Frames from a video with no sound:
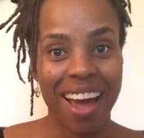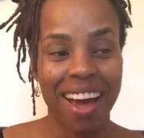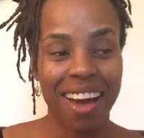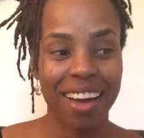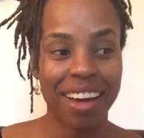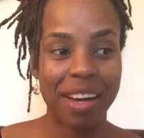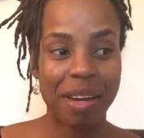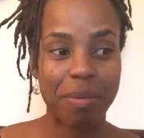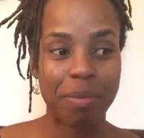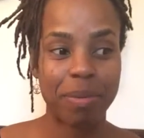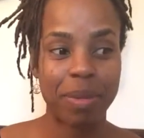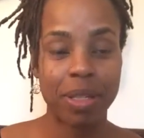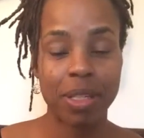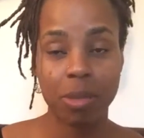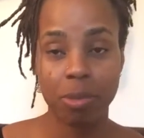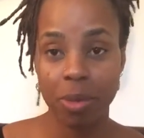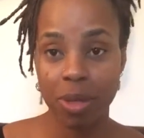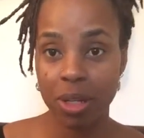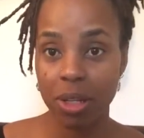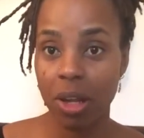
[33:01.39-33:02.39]
It's
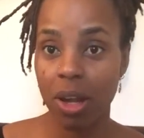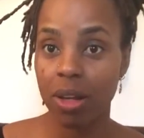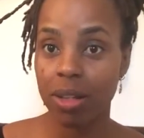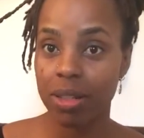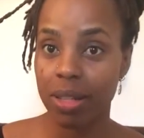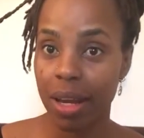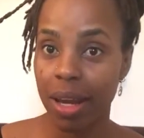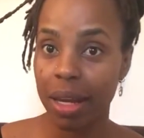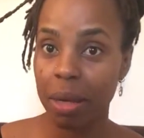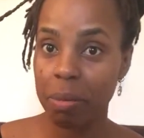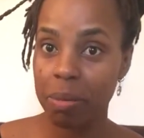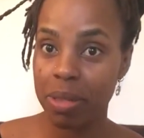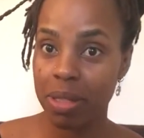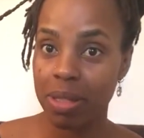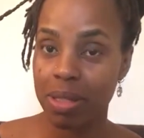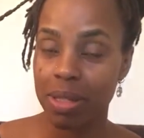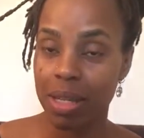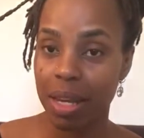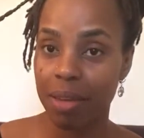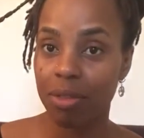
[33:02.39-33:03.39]
been a long time
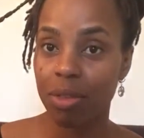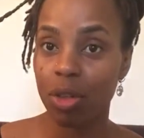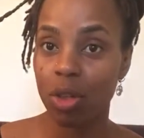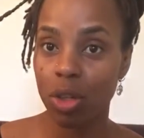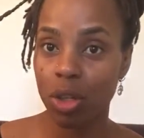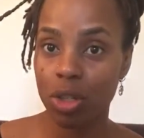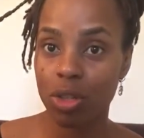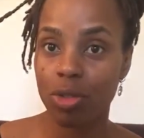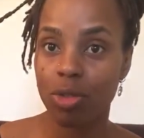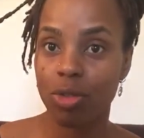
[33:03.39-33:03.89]
since I've looked